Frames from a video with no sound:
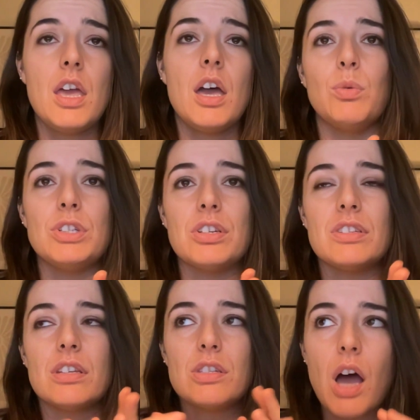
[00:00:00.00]
which is
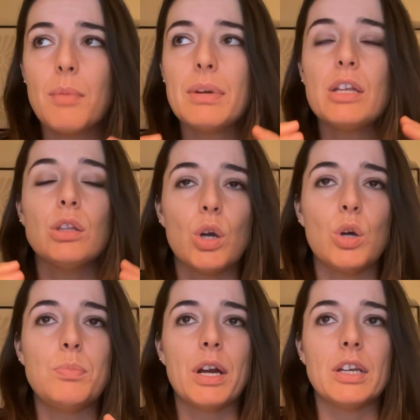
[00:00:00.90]
the dominant
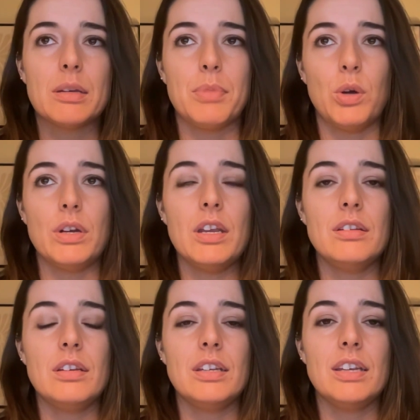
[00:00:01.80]
load-bearing component,
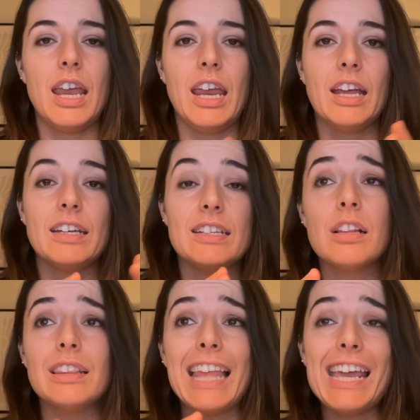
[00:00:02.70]
and it's
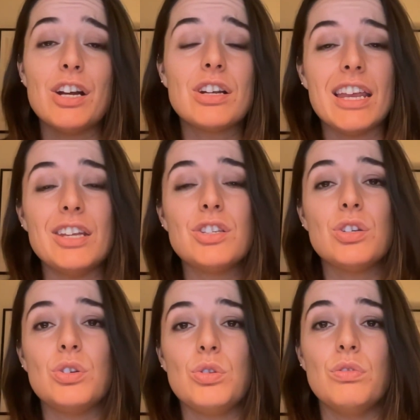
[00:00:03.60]
layered
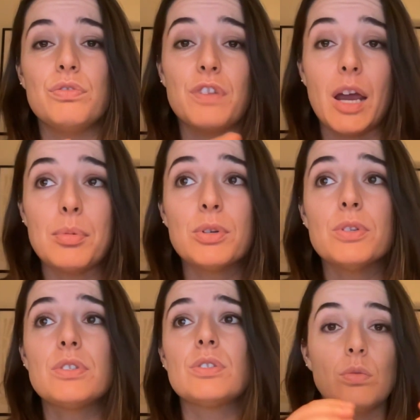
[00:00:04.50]
into
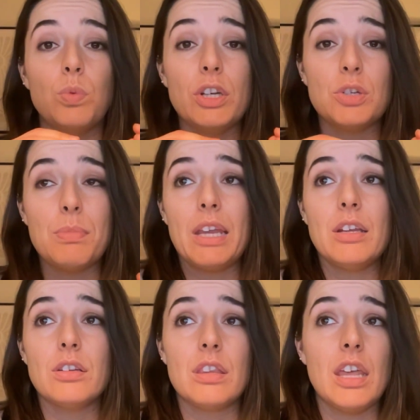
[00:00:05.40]
fibrils, which may
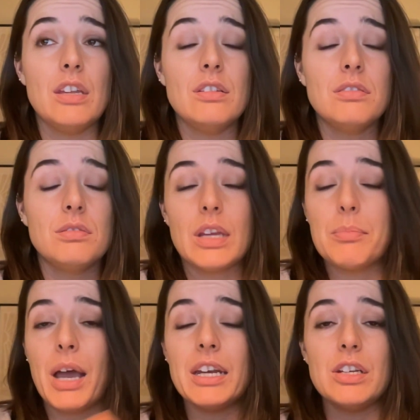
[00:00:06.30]
then
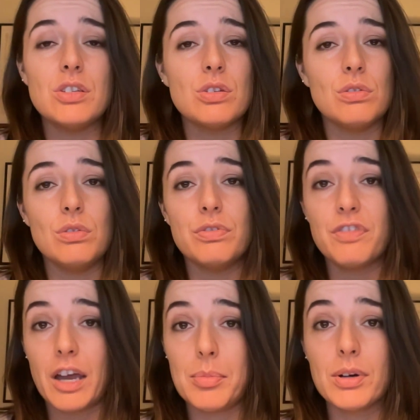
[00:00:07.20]
combine into
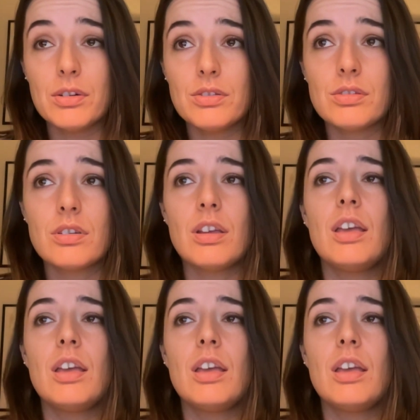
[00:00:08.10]
fibers.